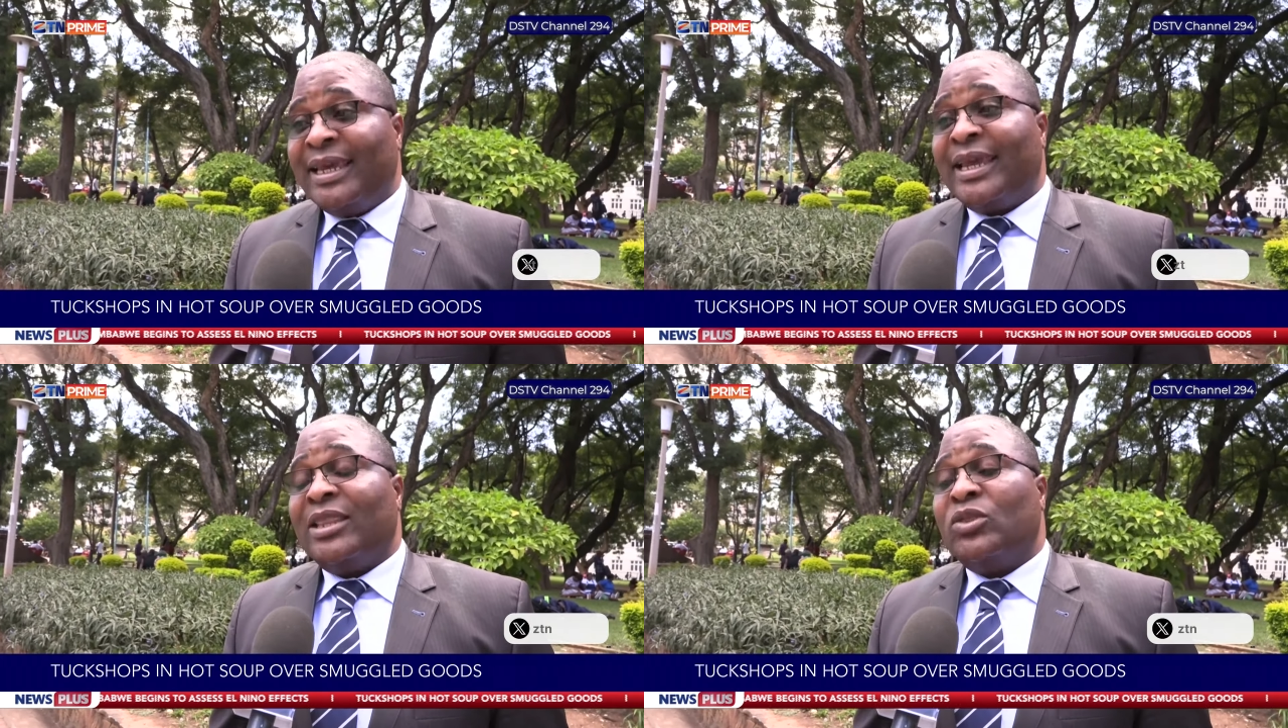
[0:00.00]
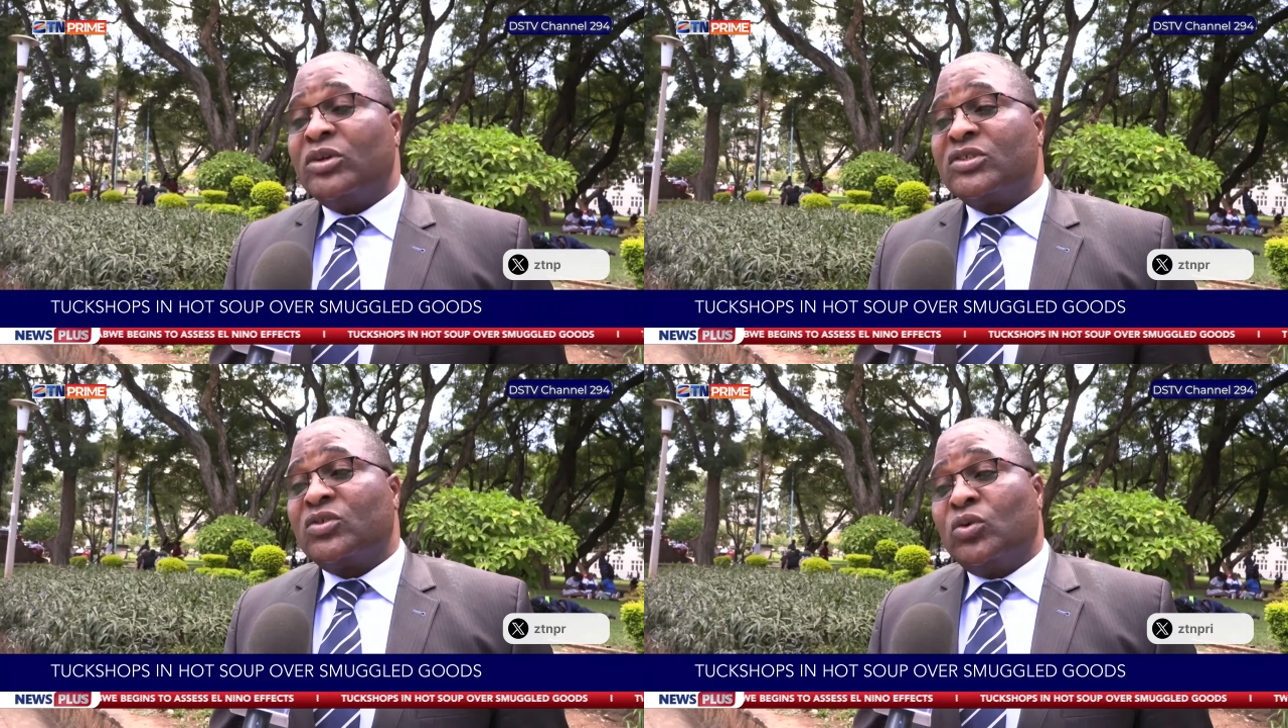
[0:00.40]
And
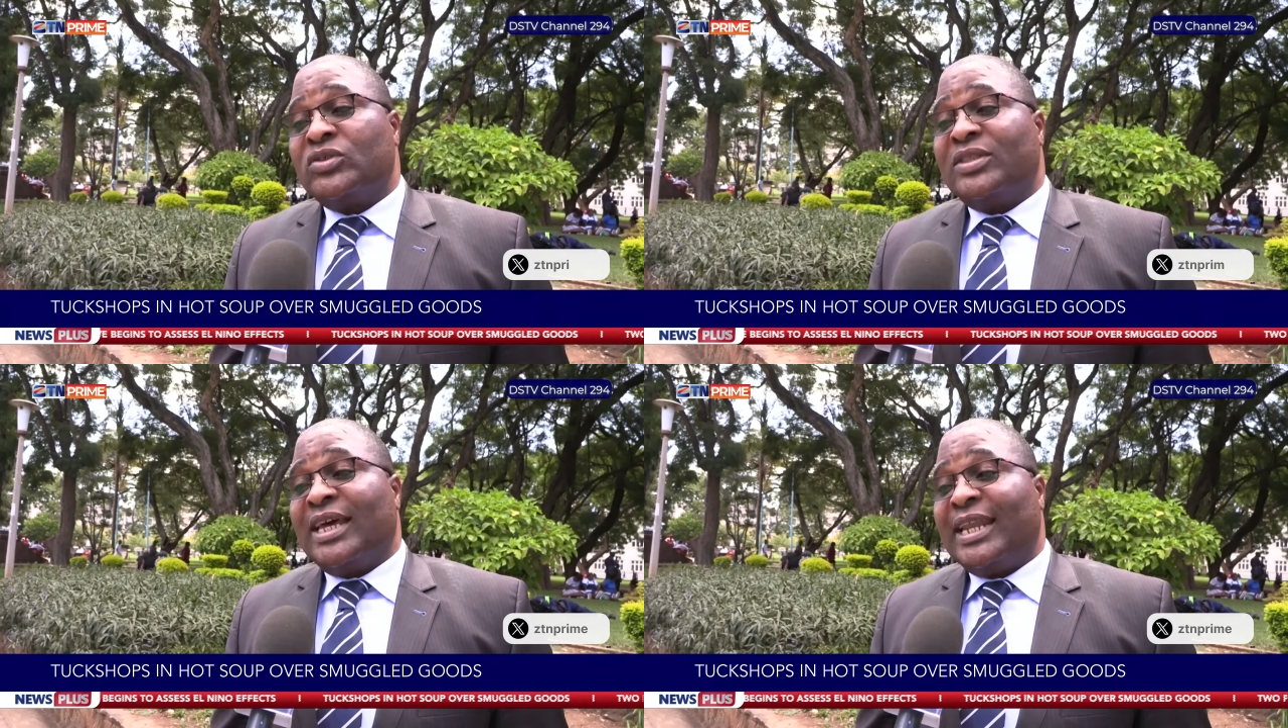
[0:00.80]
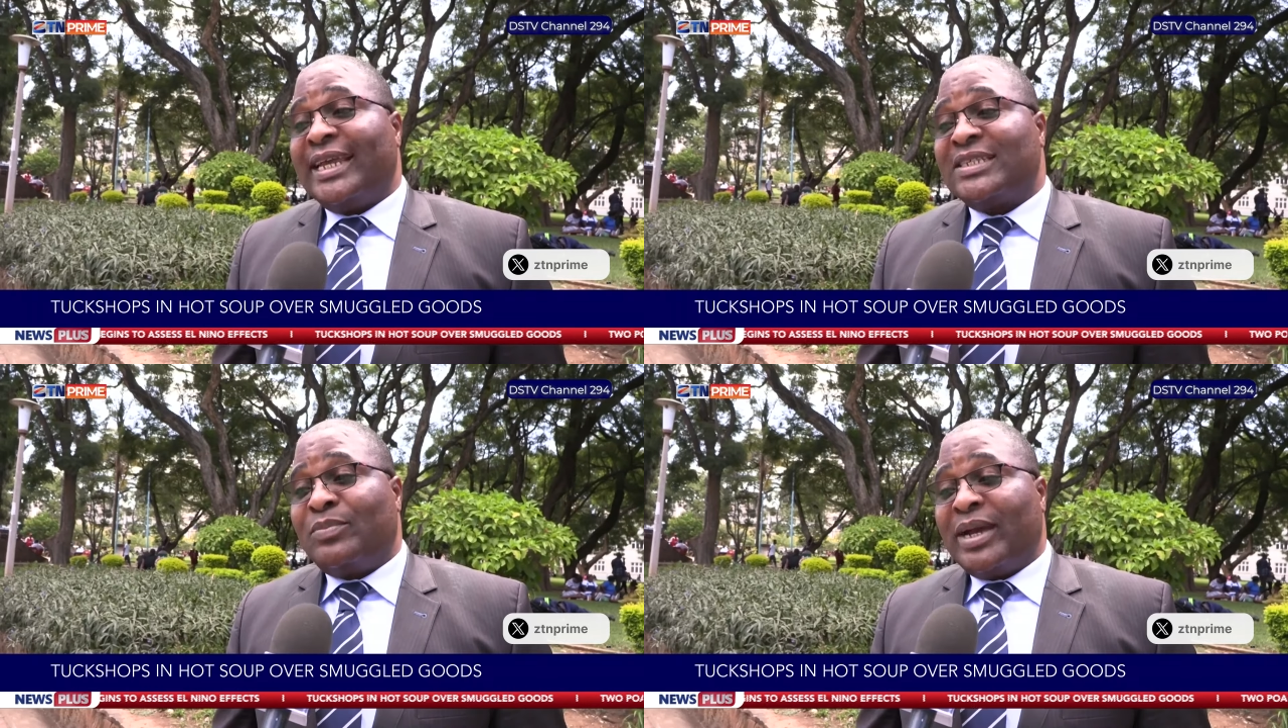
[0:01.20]
those goods that are
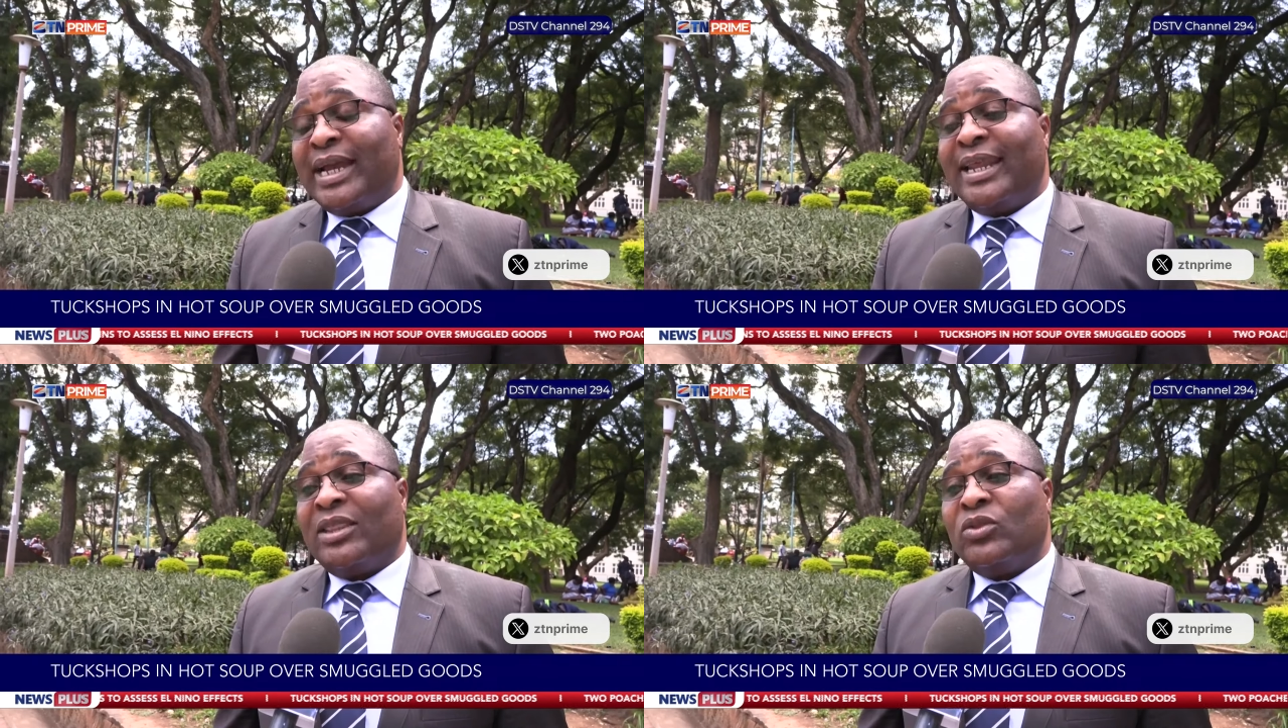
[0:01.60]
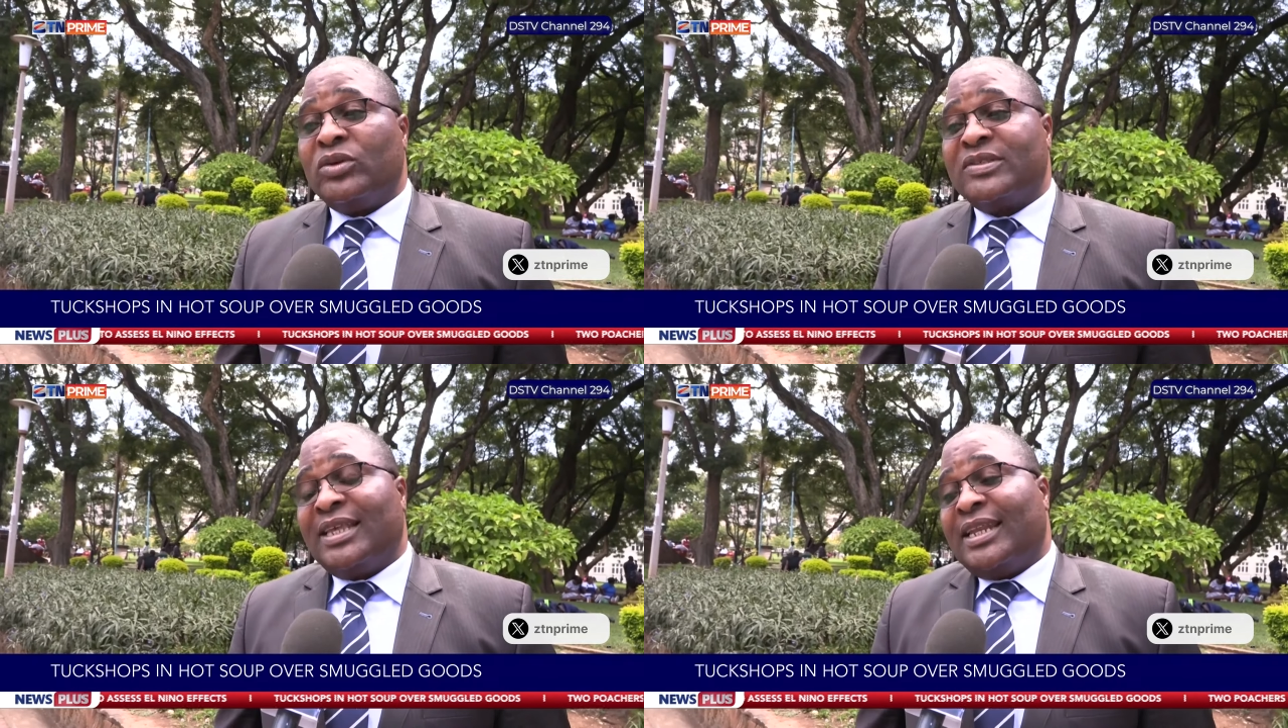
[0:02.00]
expired are
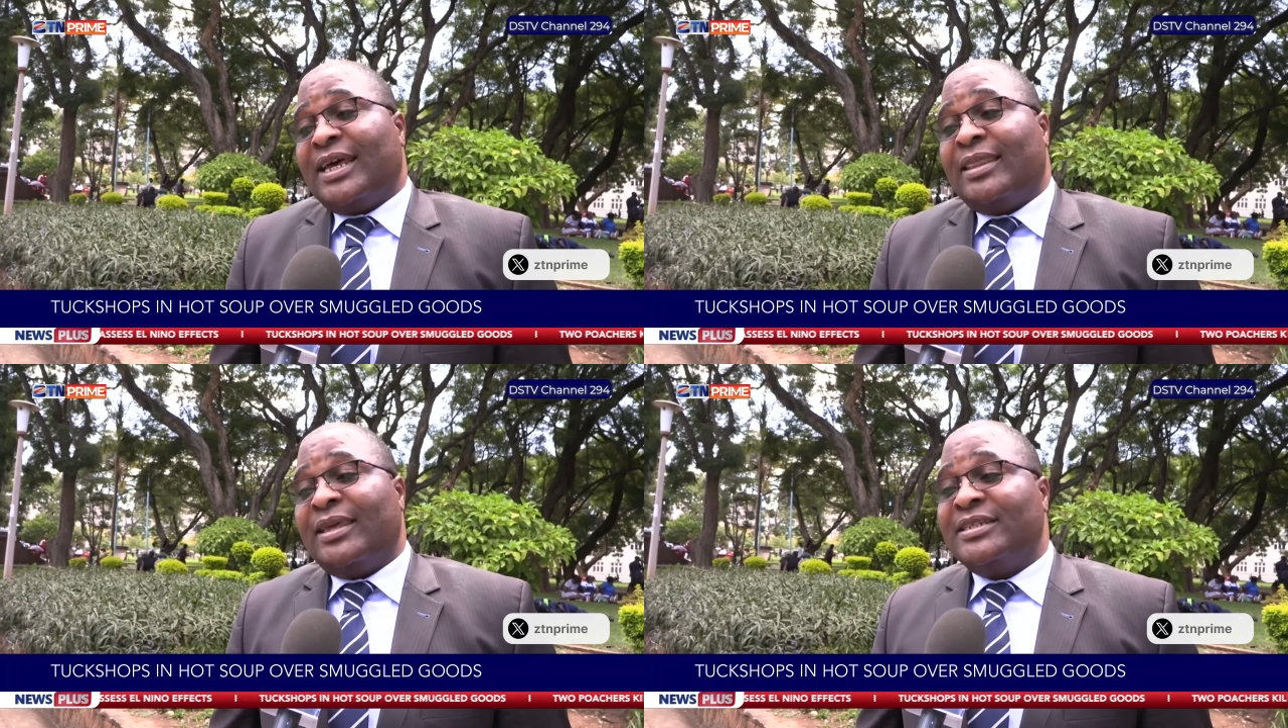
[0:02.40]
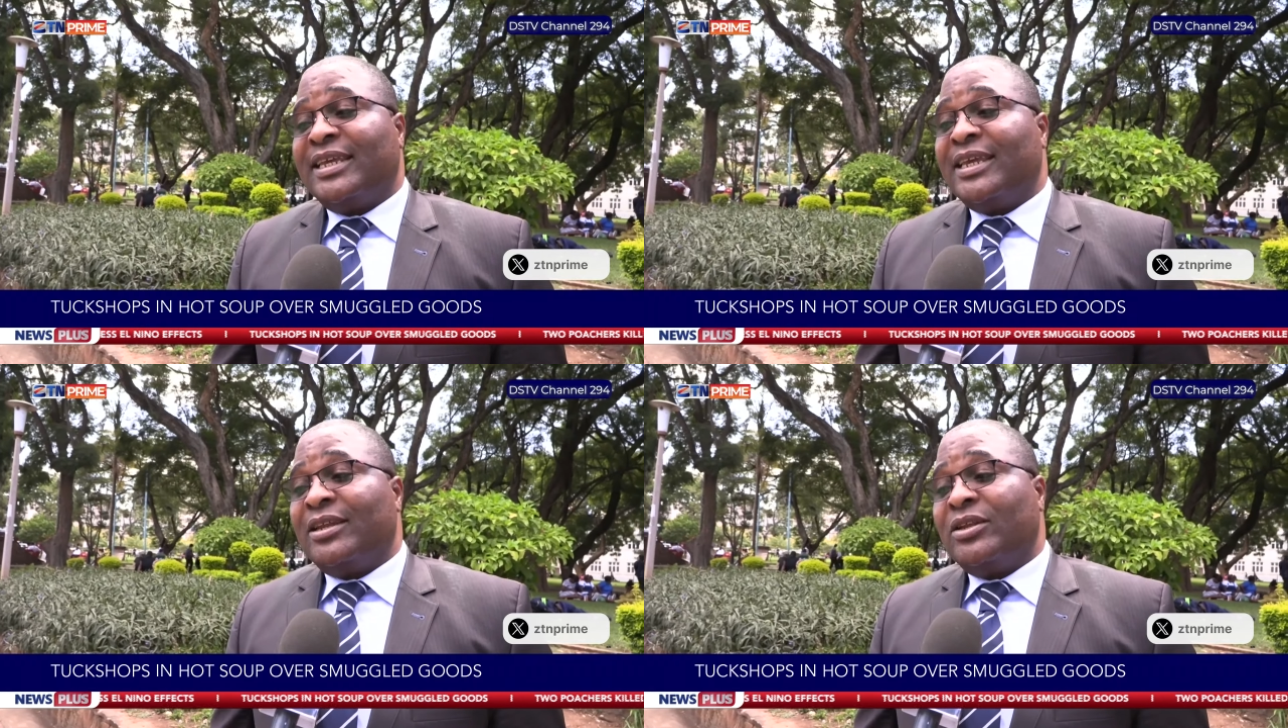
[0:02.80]
those that are then
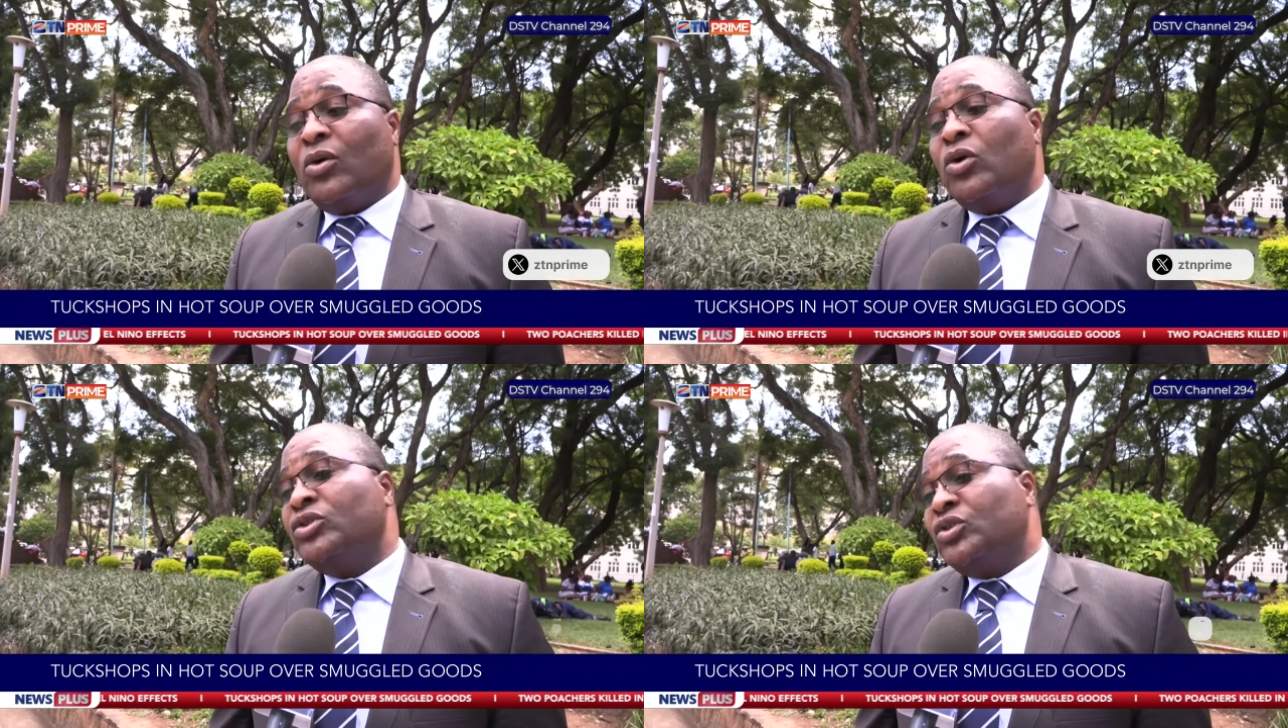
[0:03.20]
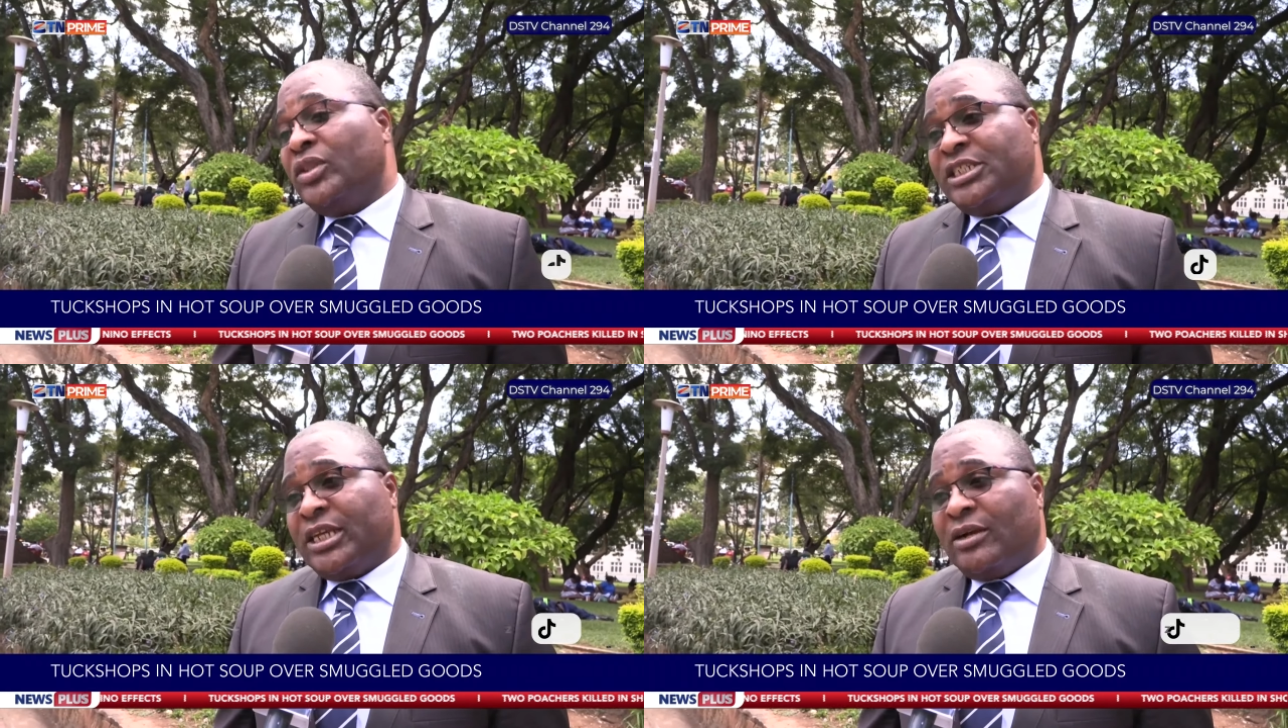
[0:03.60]
taken onto
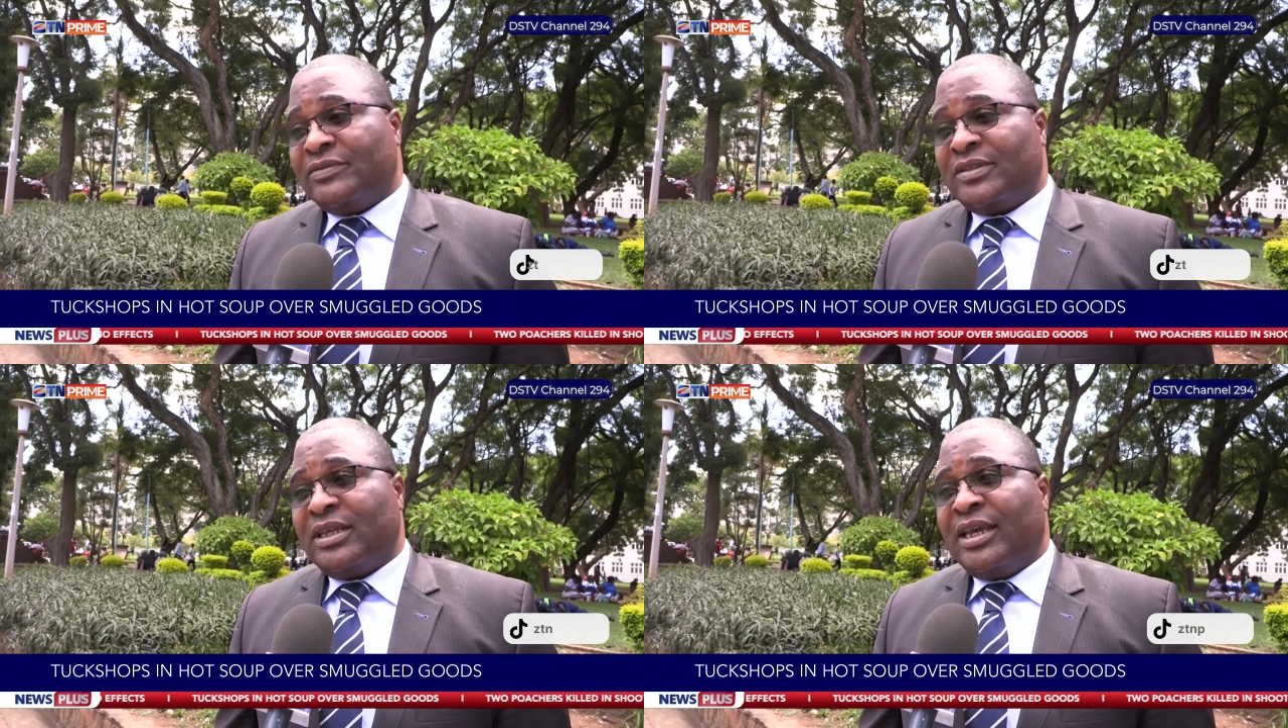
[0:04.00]
the shelves.